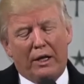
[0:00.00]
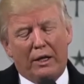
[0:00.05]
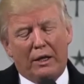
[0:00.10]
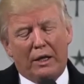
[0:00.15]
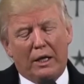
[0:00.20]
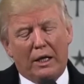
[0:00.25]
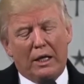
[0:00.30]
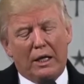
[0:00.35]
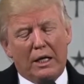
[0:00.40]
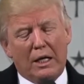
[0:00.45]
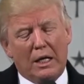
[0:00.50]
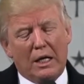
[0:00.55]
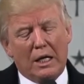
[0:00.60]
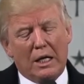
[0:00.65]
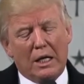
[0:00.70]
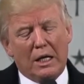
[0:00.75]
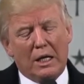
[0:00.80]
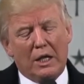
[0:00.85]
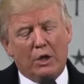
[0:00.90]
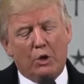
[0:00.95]
that
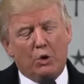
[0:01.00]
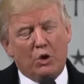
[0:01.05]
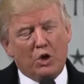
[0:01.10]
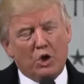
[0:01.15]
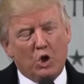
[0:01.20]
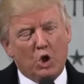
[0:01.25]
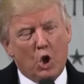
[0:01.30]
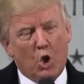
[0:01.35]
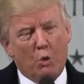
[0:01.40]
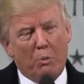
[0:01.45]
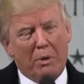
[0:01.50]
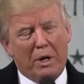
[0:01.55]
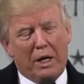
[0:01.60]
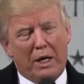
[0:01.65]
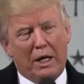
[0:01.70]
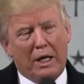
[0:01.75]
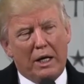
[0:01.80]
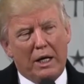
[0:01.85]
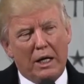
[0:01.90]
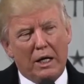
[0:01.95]
there is
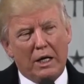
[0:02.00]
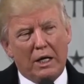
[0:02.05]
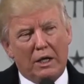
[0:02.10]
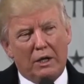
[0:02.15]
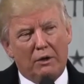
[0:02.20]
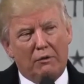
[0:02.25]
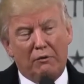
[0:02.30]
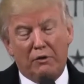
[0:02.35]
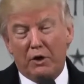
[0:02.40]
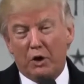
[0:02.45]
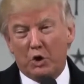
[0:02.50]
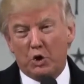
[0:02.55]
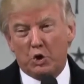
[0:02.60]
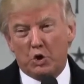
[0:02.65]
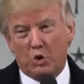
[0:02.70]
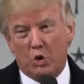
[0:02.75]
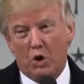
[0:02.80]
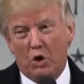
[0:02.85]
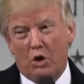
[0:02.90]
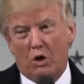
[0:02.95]
nobody that feels
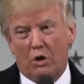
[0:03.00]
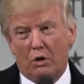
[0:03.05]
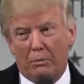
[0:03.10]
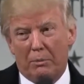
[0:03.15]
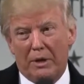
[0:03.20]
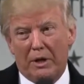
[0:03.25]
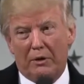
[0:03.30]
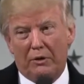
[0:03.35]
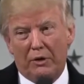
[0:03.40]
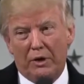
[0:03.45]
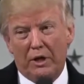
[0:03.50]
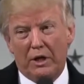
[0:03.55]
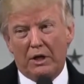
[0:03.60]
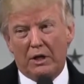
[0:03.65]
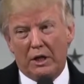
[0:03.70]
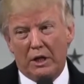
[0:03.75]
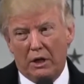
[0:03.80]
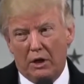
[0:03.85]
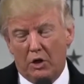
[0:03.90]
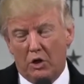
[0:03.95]
stronger about the
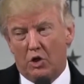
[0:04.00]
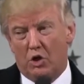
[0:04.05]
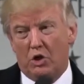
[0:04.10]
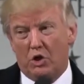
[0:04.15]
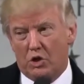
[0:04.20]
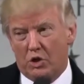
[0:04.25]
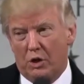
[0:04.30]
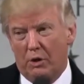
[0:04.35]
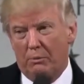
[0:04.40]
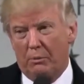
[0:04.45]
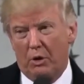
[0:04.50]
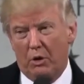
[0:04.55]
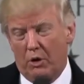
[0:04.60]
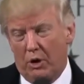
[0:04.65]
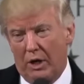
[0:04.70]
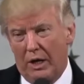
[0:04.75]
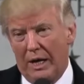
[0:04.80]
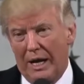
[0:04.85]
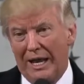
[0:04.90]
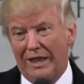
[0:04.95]
intelligence
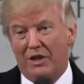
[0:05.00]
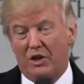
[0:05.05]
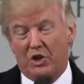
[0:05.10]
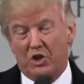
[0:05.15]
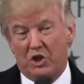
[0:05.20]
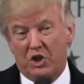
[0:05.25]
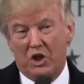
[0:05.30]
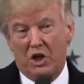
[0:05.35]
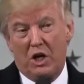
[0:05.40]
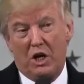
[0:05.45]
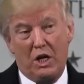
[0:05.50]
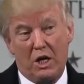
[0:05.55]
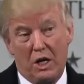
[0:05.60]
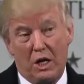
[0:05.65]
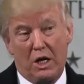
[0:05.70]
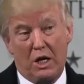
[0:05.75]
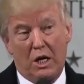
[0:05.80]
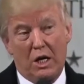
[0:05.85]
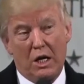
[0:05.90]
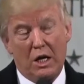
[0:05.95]
community and the
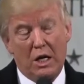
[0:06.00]
CIA